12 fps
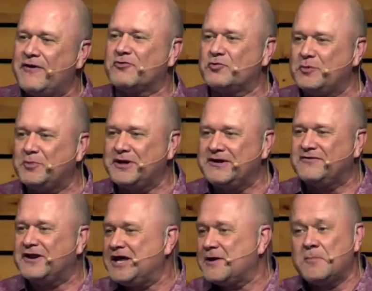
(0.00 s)
would believe in
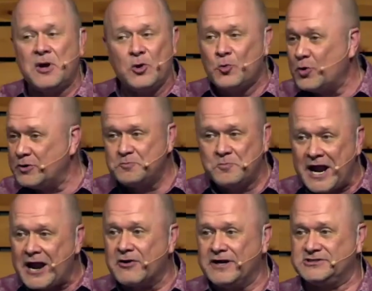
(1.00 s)
Him wouldn't
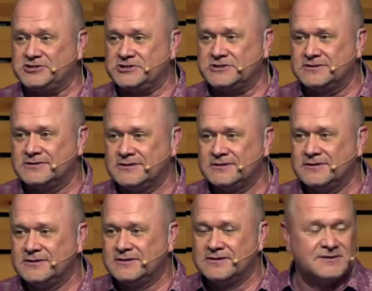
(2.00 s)
perish,
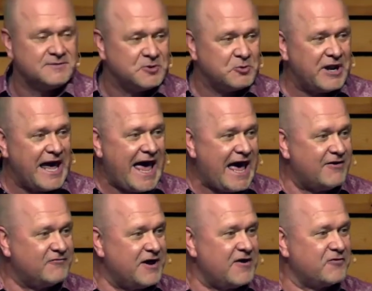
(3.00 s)
but would
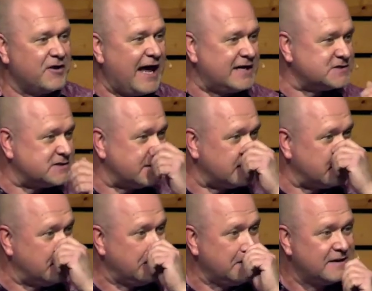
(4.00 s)
have everlasting
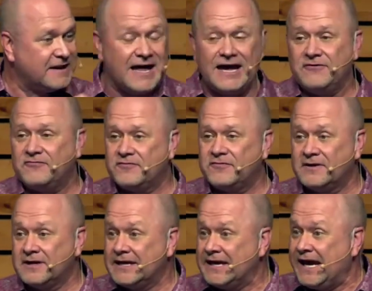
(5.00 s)
life.
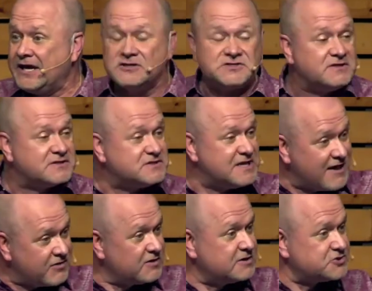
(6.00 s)
Hey, you see this death
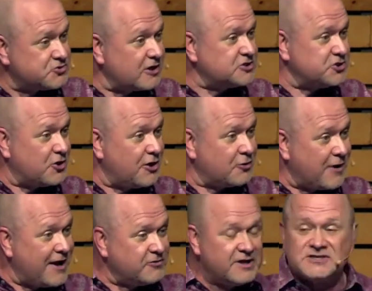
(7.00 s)
and destruction all
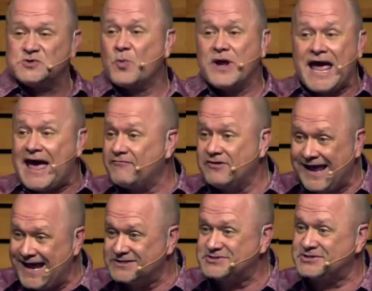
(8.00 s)
around us? We have the
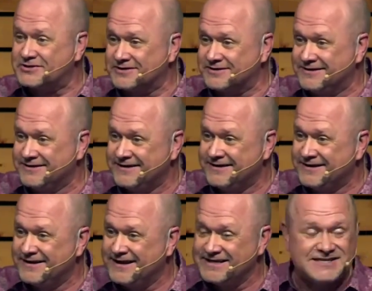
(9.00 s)
answer
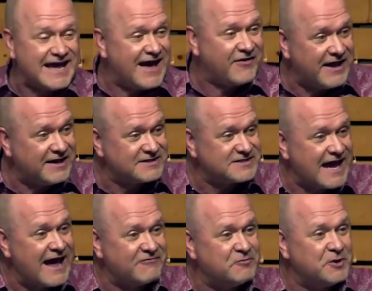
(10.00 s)
as to how that doesn't
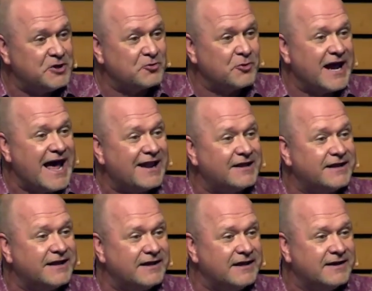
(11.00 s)
have to be your
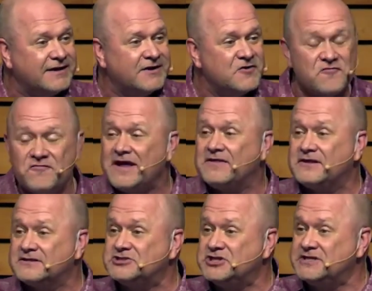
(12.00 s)
reality. Faith
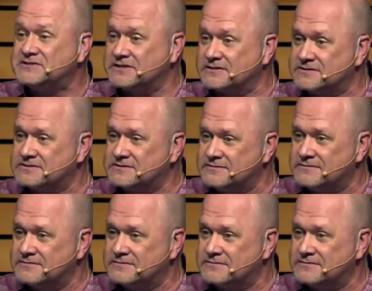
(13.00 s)
in Jesus.